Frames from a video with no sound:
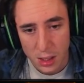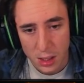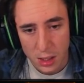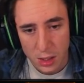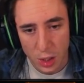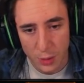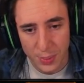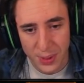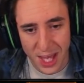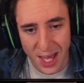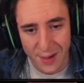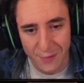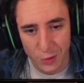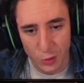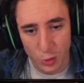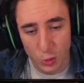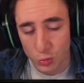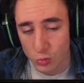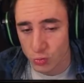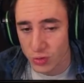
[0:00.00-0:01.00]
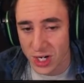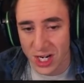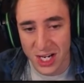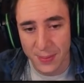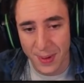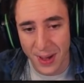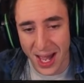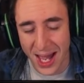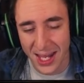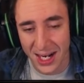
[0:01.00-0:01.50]
So be careful. Really
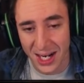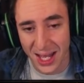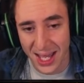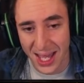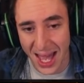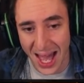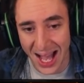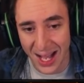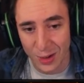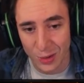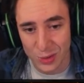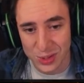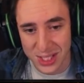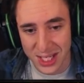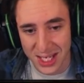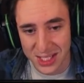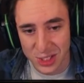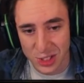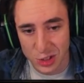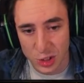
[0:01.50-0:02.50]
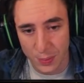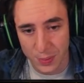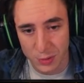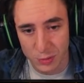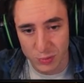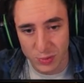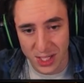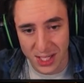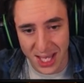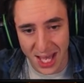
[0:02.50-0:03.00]
bad like angles here, so you've got to be
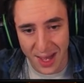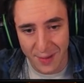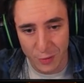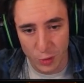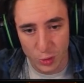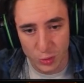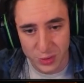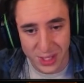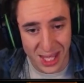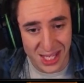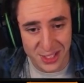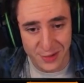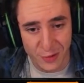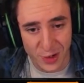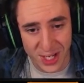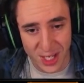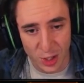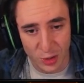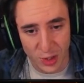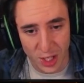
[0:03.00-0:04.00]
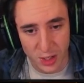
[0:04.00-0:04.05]
really careful. That's a free kill though.